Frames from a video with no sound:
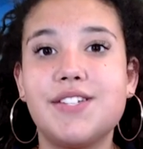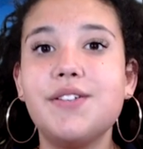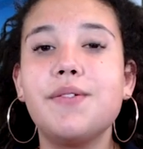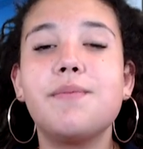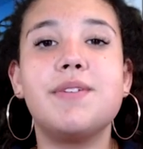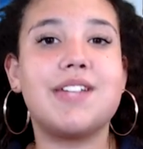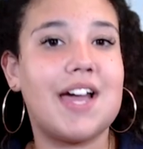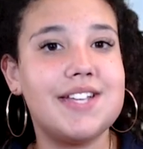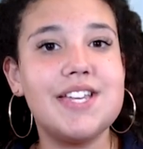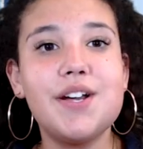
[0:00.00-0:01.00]
to Ms.
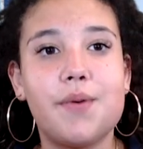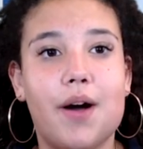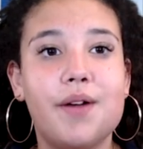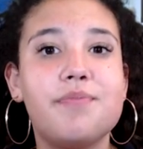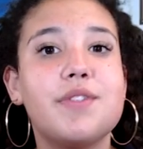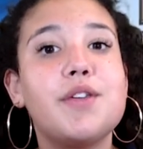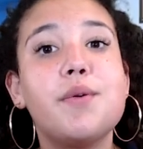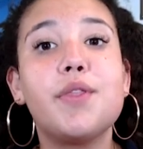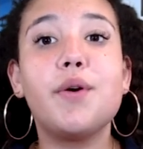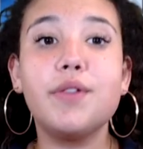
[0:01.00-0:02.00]
Aindin Kwa. You
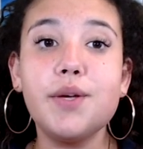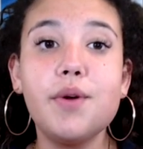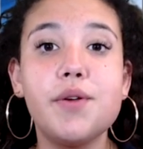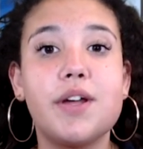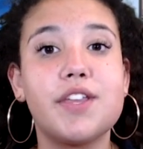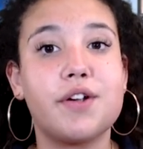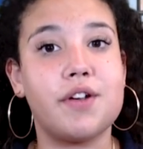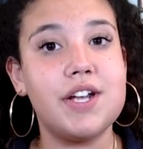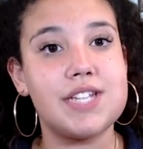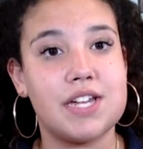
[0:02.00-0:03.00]
were the only one who had the
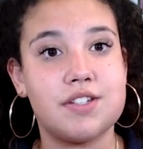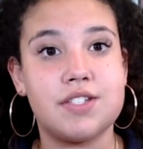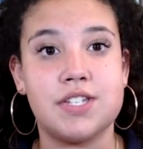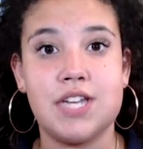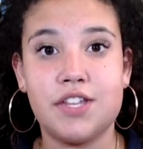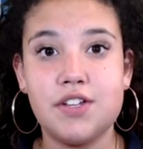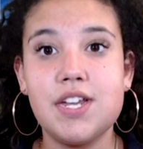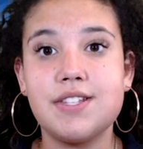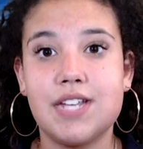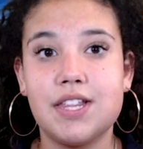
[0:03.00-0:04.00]
correct answer to
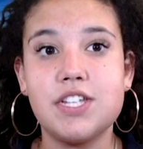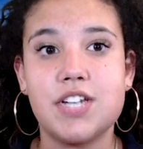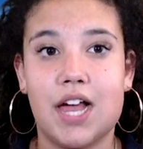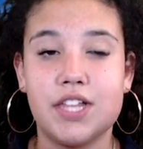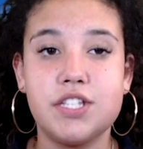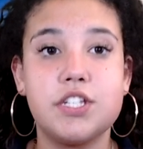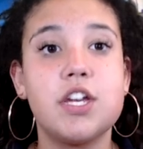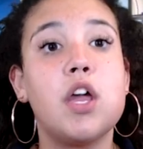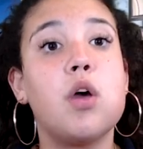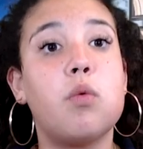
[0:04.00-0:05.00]
yesterday's daily challenge,
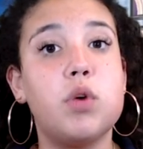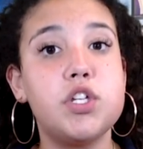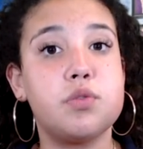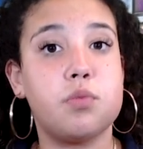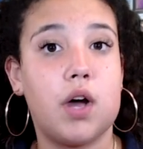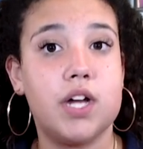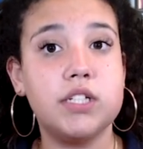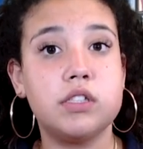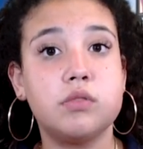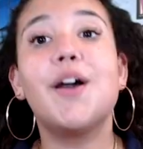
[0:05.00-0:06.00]
which
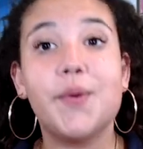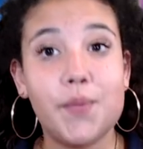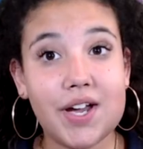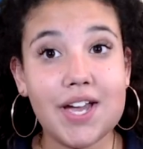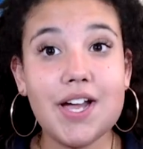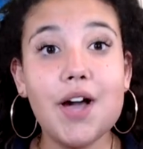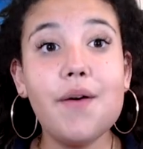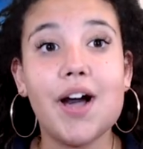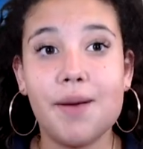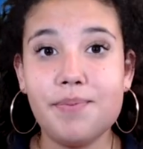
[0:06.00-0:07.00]
was, what could go
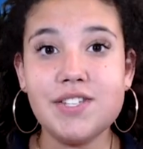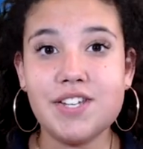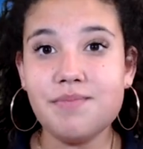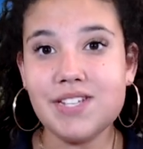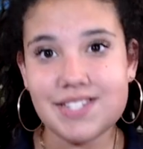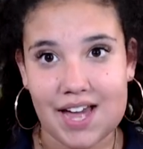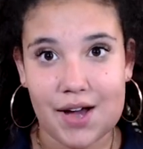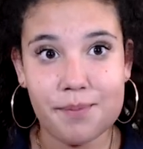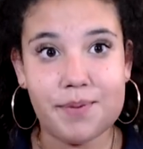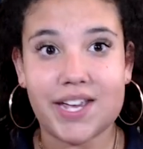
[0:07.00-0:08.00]
up a chimney
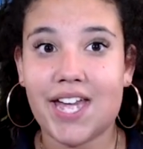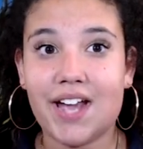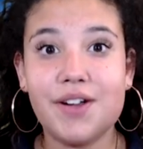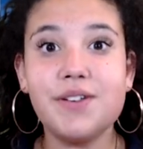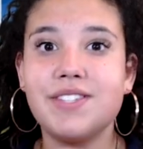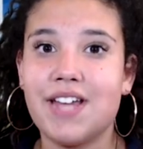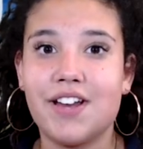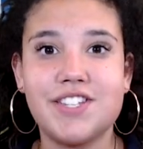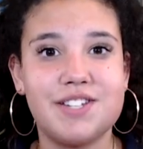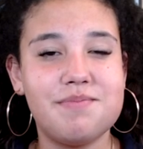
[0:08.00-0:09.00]
down but can't go down
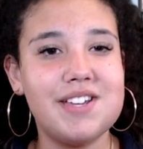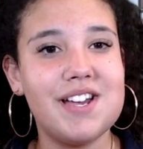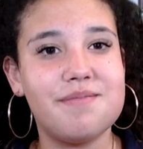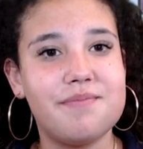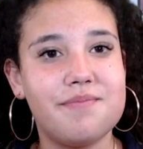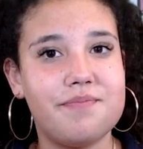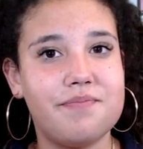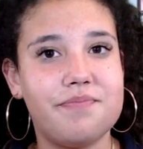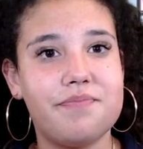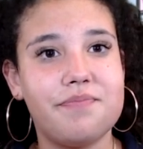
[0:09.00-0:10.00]
a chimney up?
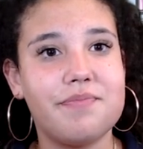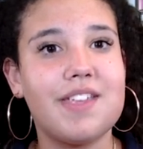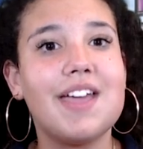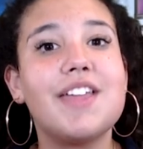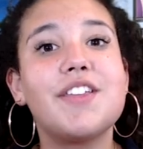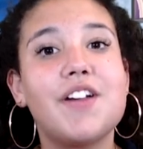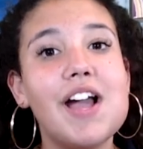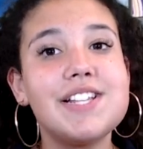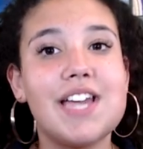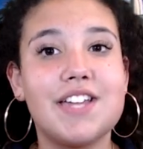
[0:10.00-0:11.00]
The
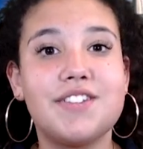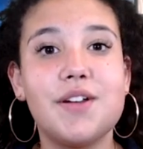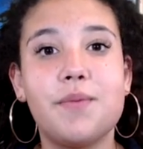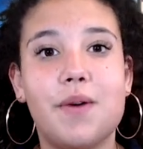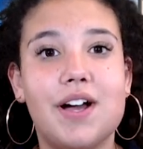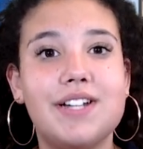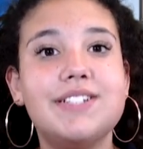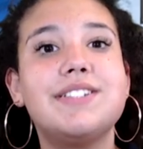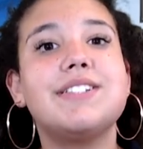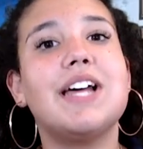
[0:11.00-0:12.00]
correct answer
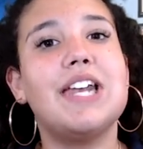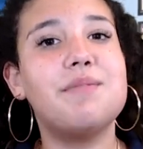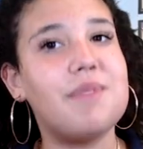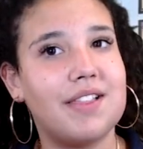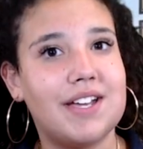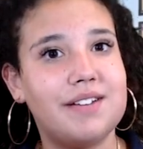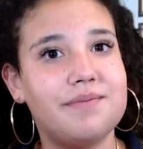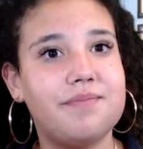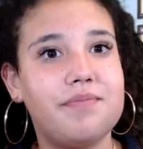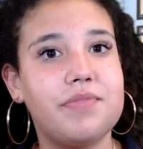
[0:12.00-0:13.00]
was an umbrella.
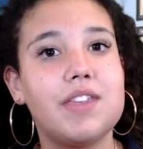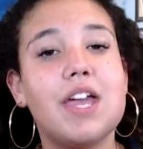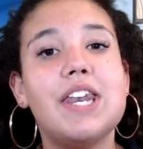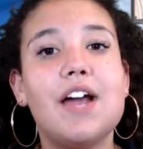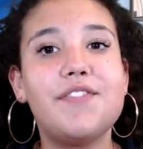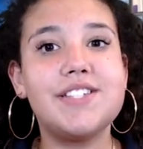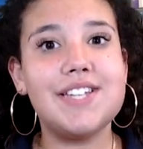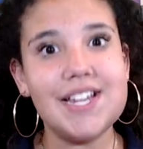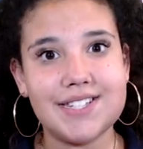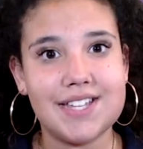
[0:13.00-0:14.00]
Now for
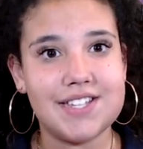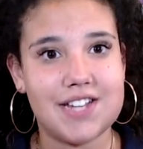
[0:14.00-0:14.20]
today's daily